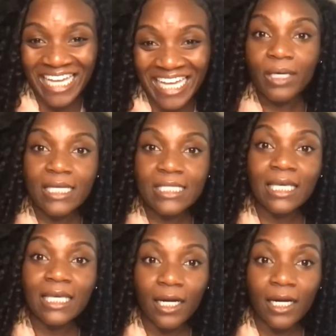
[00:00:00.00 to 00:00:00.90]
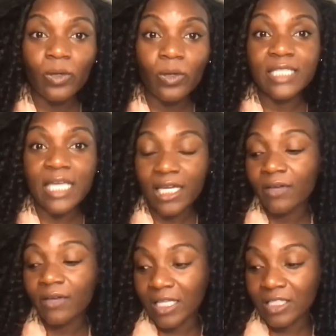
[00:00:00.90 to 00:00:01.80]
Because here we're taking
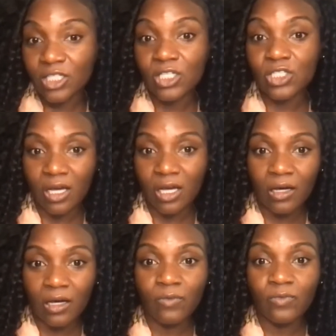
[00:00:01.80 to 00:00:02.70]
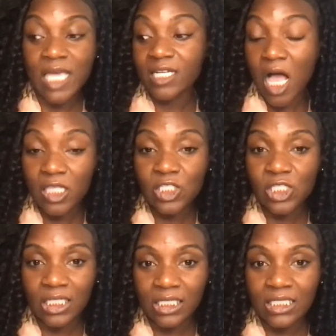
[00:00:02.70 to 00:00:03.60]
advantage of
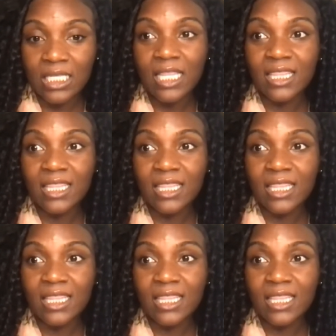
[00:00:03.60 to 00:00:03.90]
technologies